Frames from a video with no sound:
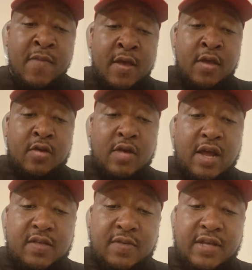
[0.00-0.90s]
Crab
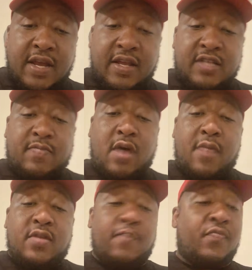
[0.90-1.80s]
spaghetti is
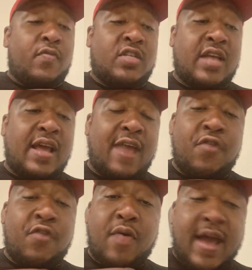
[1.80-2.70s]
bomb. Shay, have you
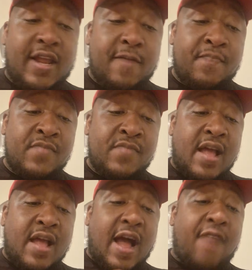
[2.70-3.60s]
had it?
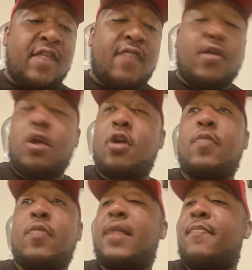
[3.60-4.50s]
I've never heard
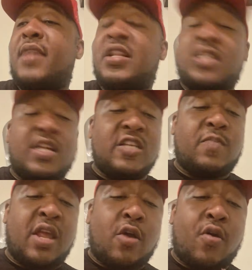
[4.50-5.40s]
nobody mention it,
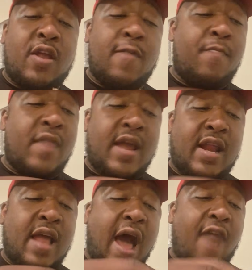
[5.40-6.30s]
speak on it, make it.
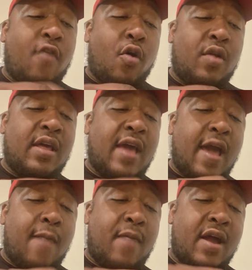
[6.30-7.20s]
I've only had
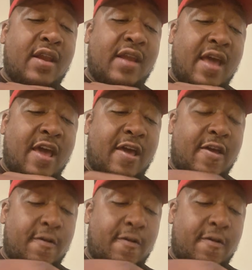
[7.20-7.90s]
my dad.